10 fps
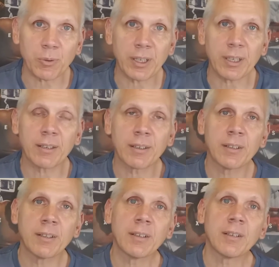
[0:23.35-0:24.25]
week,
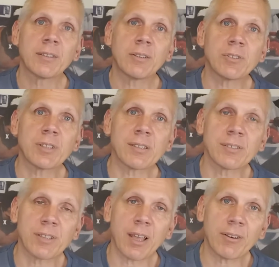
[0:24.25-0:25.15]
Tuesdays
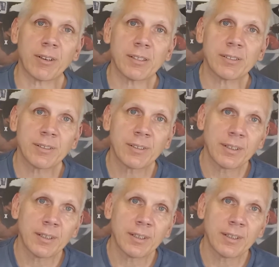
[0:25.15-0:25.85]
and Saturdays.